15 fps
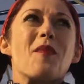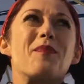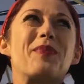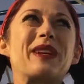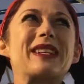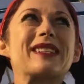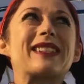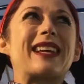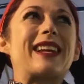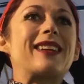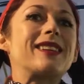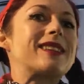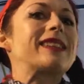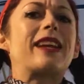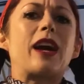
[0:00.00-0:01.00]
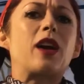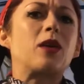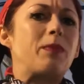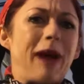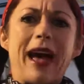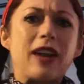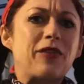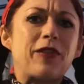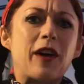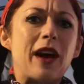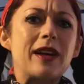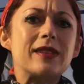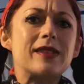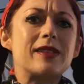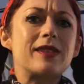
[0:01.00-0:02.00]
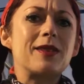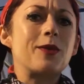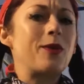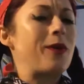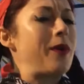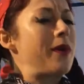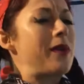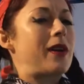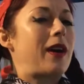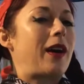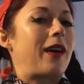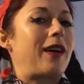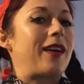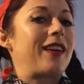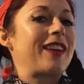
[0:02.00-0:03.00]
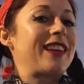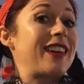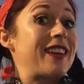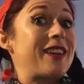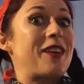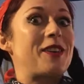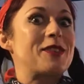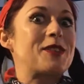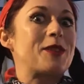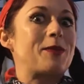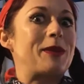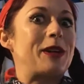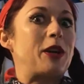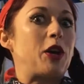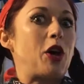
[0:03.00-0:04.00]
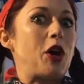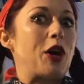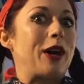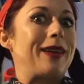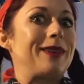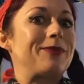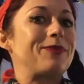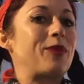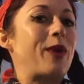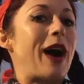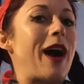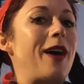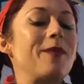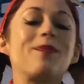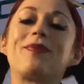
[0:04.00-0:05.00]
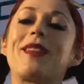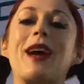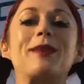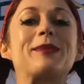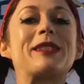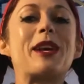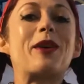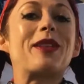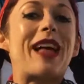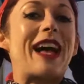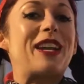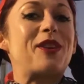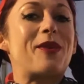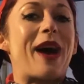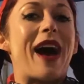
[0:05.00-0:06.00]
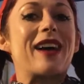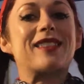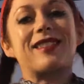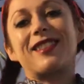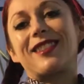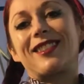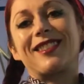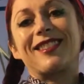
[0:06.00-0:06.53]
But is getting scared bad for us? Or can it also be good? Well, I'm so glad you asked.